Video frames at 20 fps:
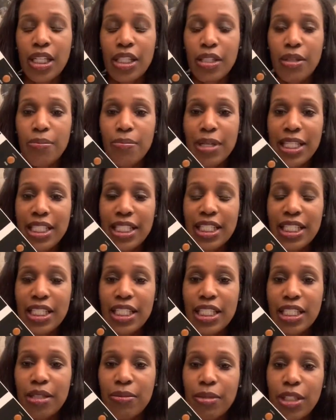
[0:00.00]
the
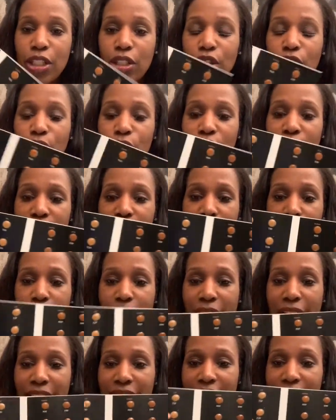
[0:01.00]
Mented team included the
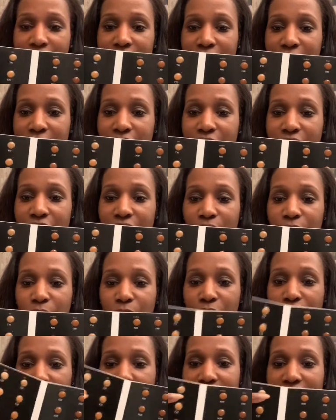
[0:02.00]
palette in here
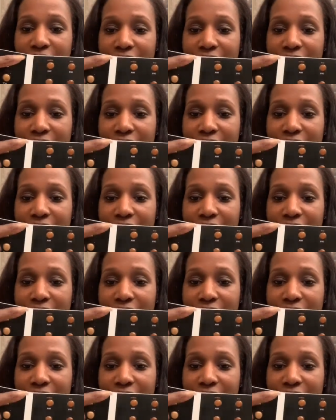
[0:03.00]
where